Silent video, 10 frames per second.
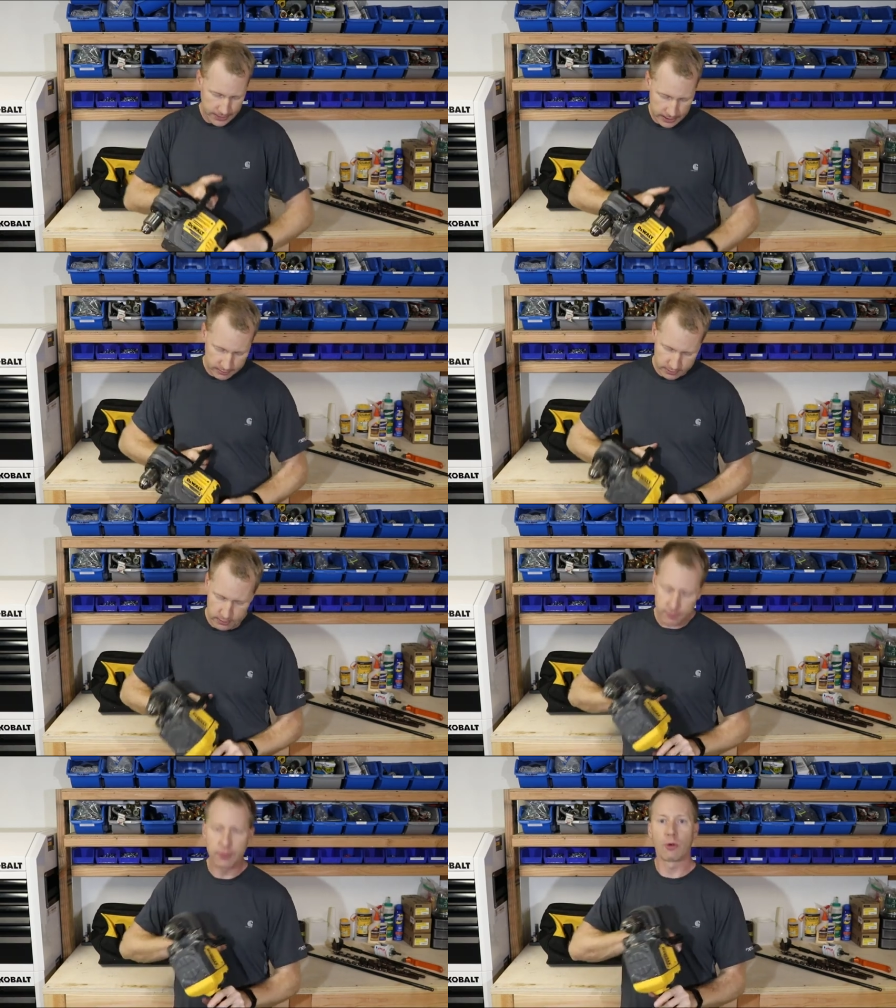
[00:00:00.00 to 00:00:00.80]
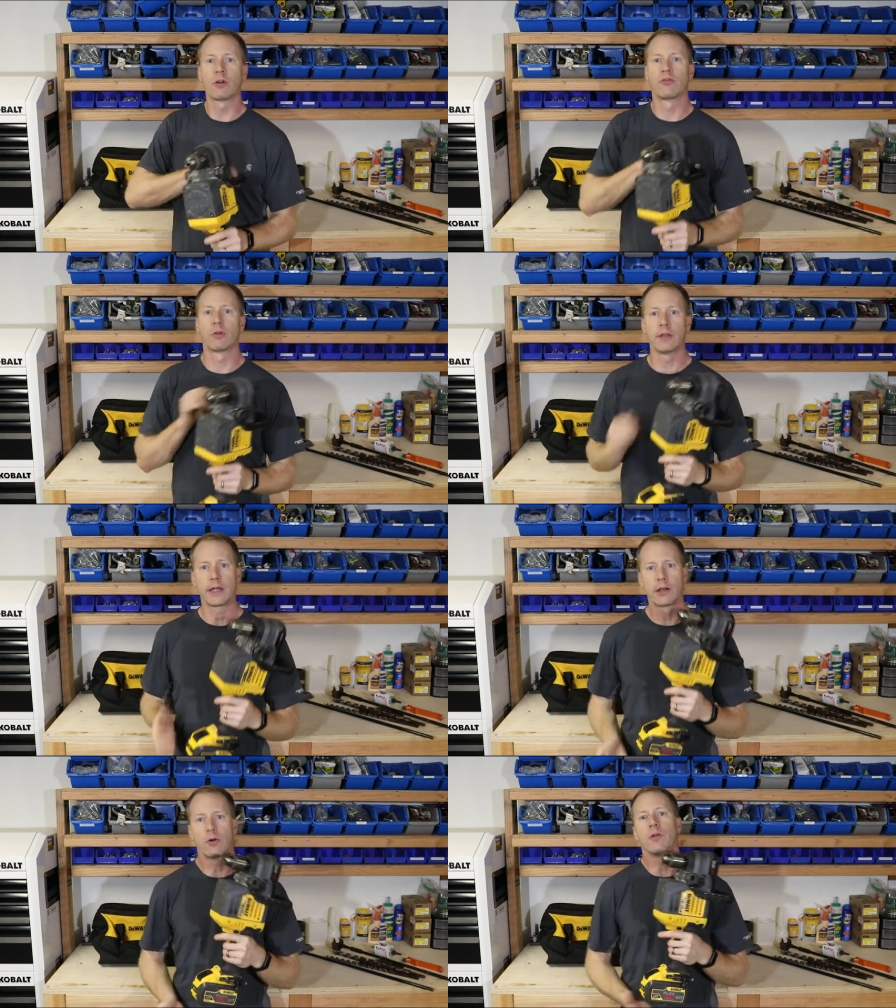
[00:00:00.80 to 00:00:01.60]
It's good for
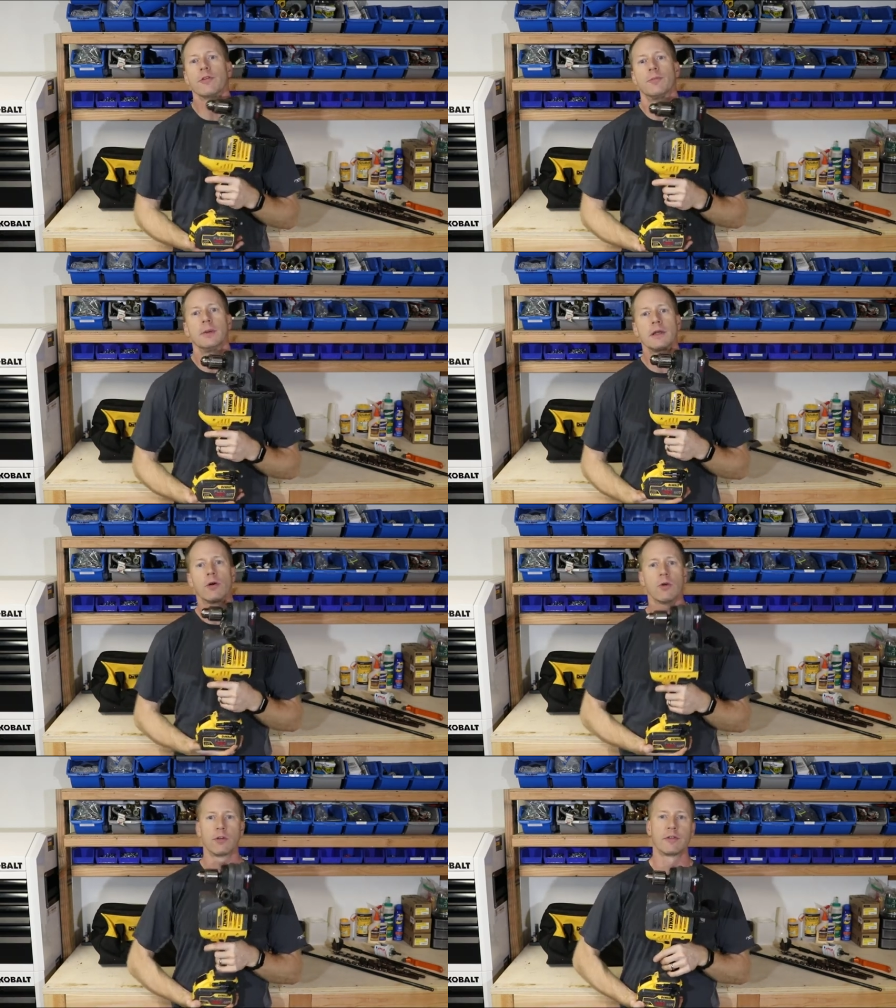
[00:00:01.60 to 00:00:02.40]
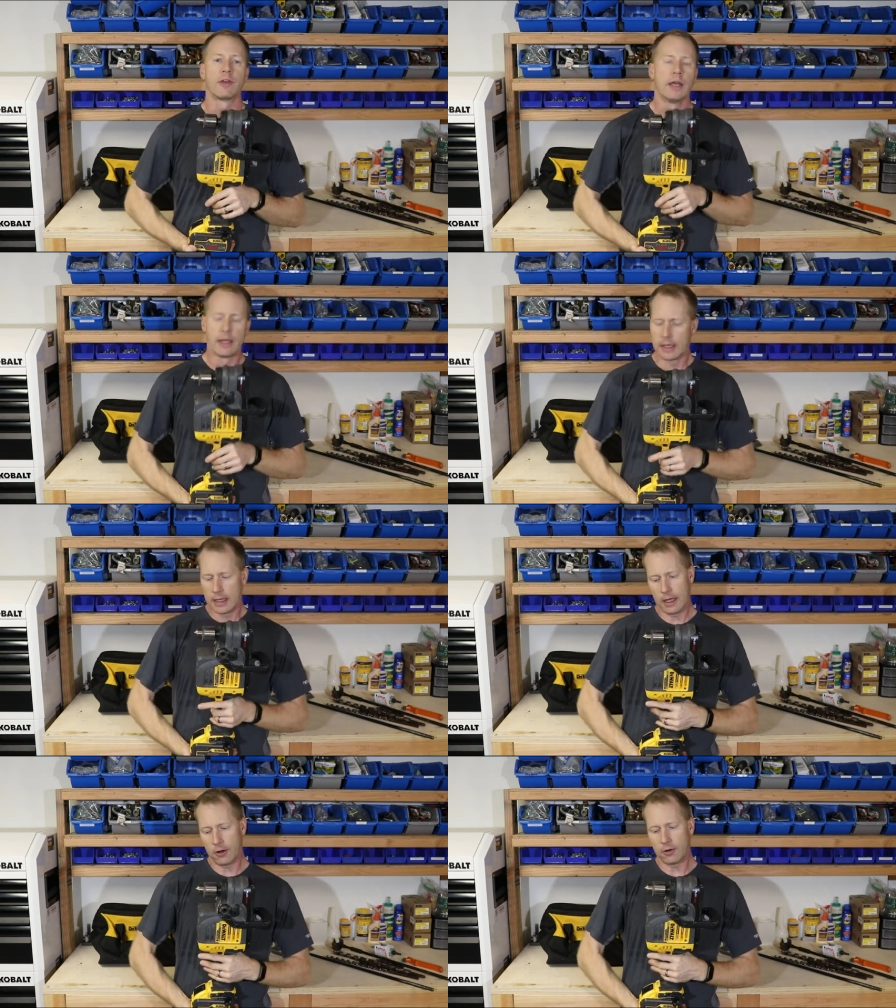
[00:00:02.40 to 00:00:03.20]
drilling holes, big holes,
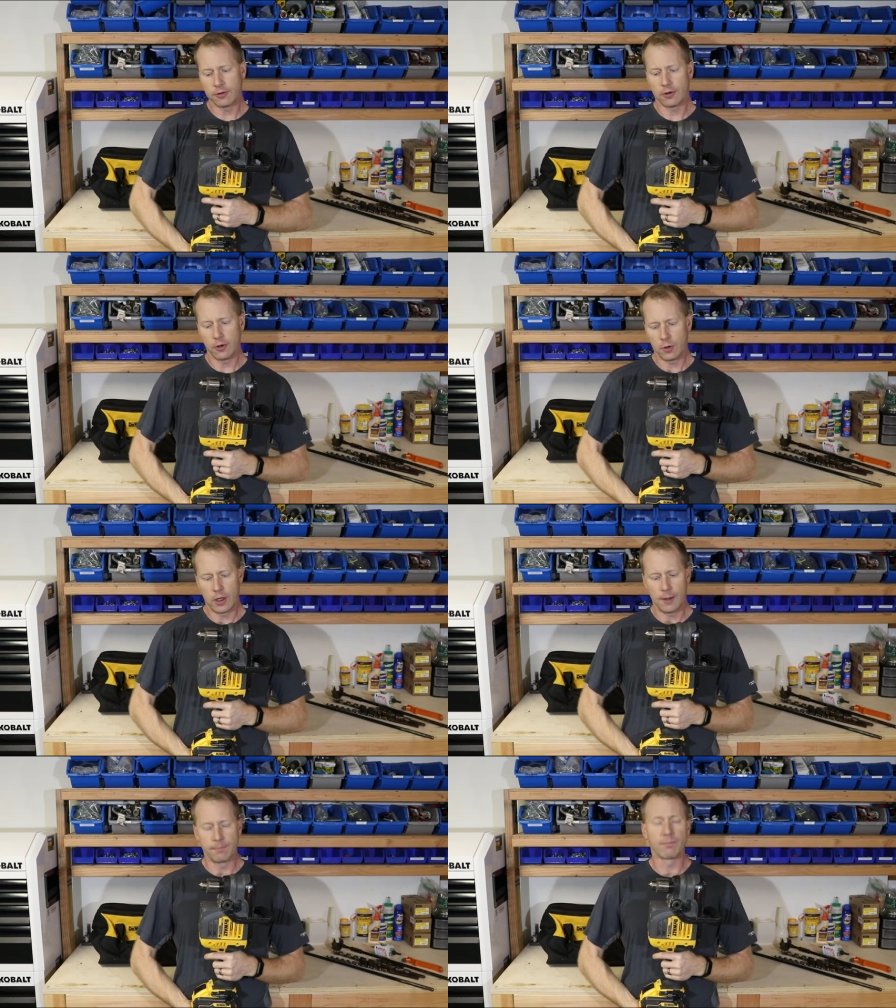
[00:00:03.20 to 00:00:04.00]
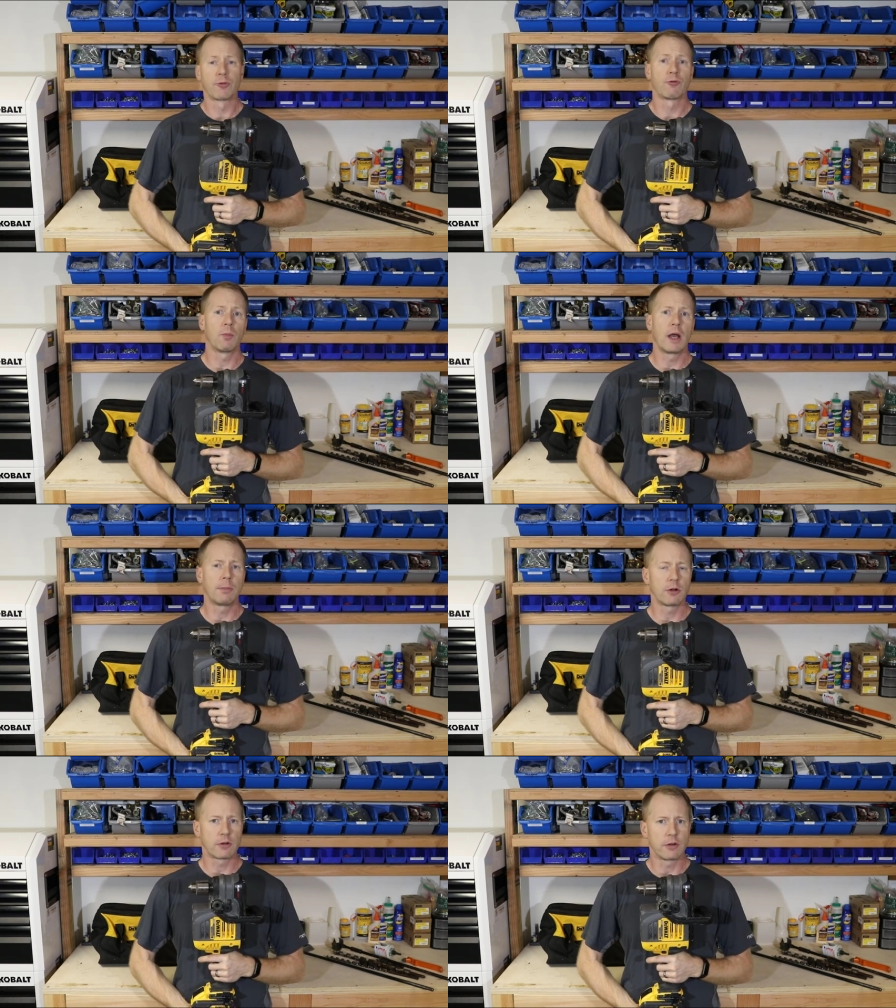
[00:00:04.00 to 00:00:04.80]
and also from my
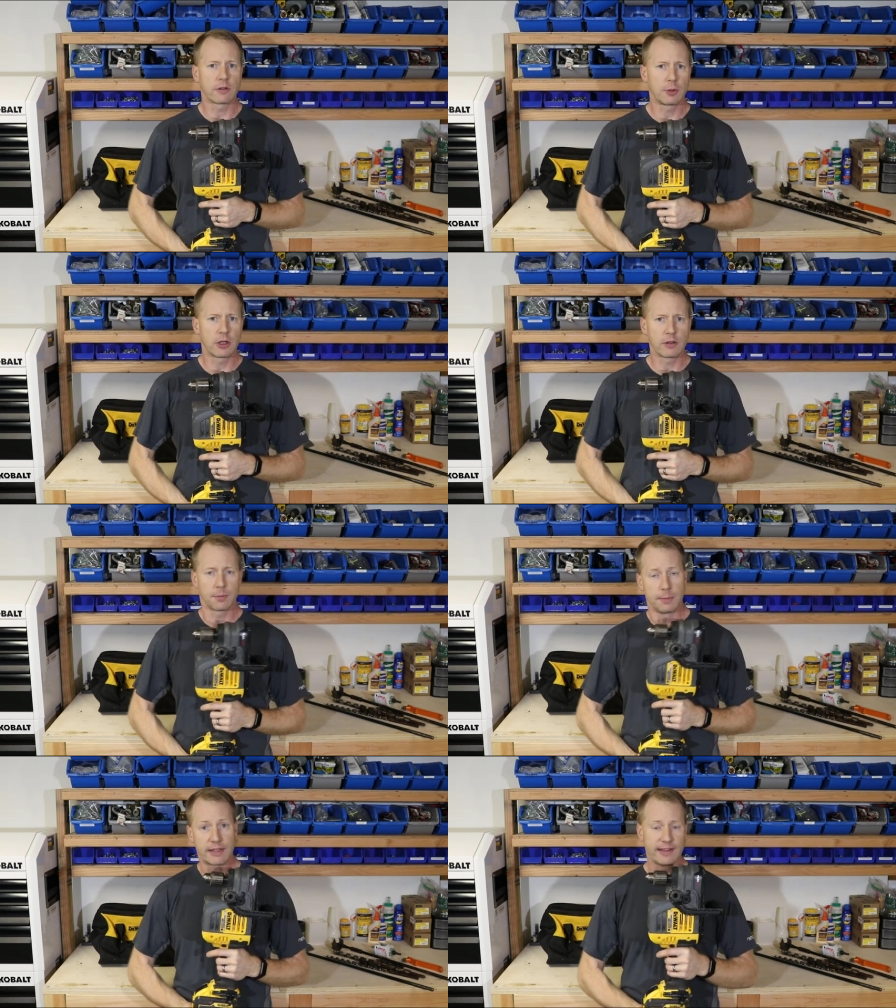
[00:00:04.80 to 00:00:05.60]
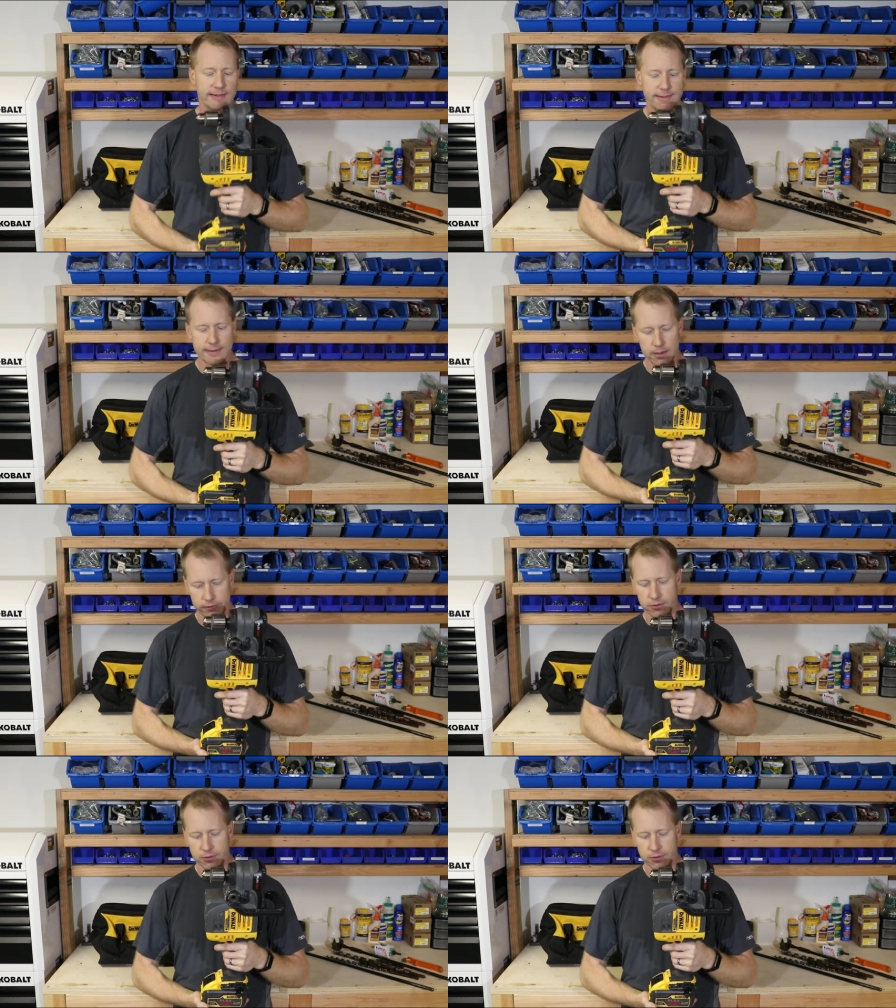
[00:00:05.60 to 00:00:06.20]
personal experience, mixing stuff.